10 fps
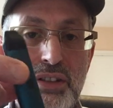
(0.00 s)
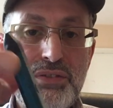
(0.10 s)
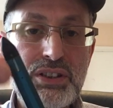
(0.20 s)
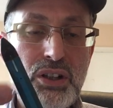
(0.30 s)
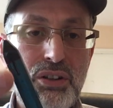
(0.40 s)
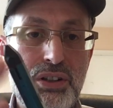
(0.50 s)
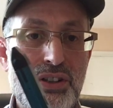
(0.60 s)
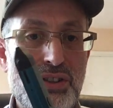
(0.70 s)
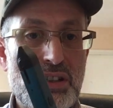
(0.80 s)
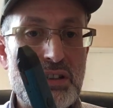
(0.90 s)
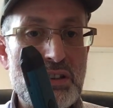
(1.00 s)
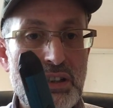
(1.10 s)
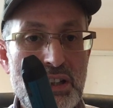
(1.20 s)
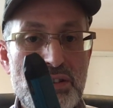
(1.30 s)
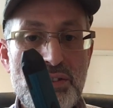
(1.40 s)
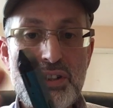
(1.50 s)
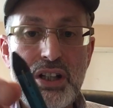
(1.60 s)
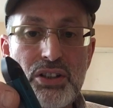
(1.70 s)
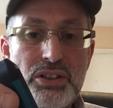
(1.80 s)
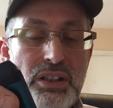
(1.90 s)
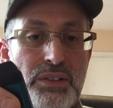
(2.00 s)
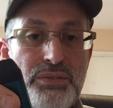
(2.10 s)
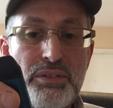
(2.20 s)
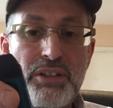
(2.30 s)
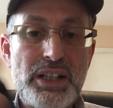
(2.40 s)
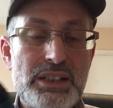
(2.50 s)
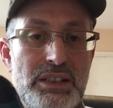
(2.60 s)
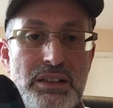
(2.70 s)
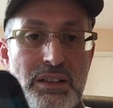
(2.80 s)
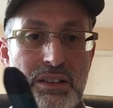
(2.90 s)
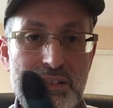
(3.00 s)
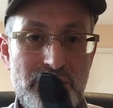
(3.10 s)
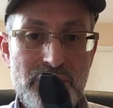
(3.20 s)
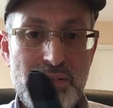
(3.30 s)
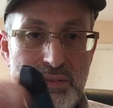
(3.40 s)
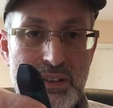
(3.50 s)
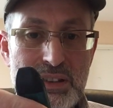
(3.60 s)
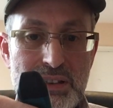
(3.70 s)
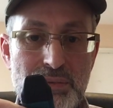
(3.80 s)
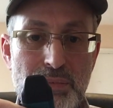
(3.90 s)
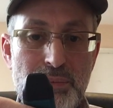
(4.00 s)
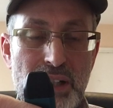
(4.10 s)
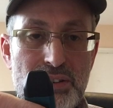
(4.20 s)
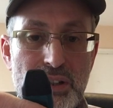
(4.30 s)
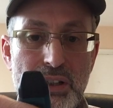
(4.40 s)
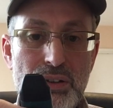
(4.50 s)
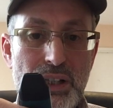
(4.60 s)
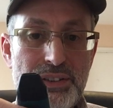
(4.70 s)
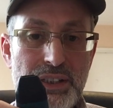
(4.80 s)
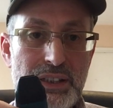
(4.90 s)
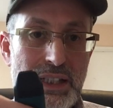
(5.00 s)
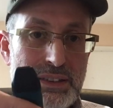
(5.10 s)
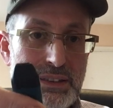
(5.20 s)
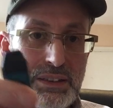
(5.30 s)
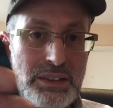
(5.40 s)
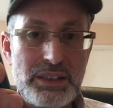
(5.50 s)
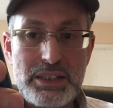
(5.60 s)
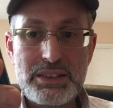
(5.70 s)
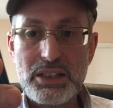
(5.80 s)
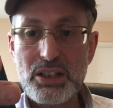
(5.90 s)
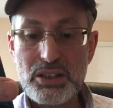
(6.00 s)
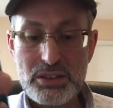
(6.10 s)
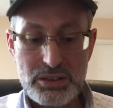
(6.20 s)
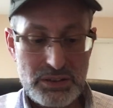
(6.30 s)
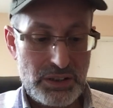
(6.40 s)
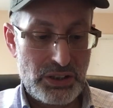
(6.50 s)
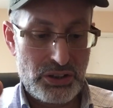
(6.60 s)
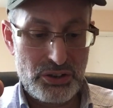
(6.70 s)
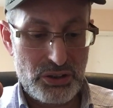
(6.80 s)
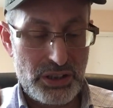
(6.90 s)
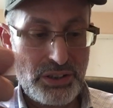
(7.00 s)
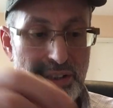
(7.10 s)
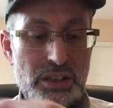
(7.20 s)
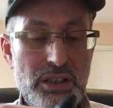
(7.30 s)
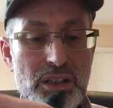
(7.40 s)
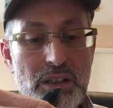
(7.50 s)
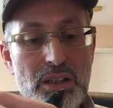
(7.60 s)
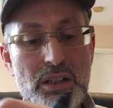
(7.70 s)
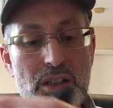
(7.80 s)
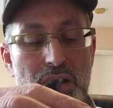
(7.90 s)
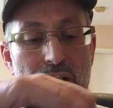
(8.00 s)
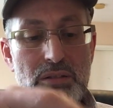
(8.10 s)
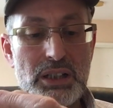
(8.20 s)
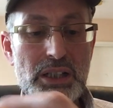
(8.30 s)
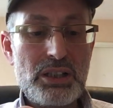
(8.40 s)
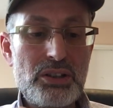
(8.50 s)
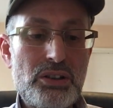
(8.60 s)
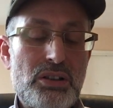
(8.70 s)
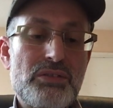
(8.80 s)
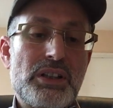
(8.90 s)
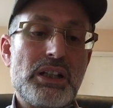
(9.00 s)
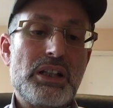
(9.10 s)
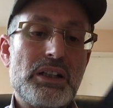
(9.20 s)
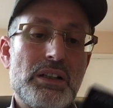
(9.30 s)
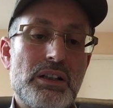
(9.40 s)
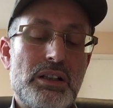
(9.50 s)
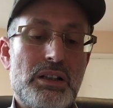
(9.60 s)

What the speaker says: If it's orange, it needs recharging. If it's red, it's about to go. I think that's the colors. You can look in the, well, I can look over here.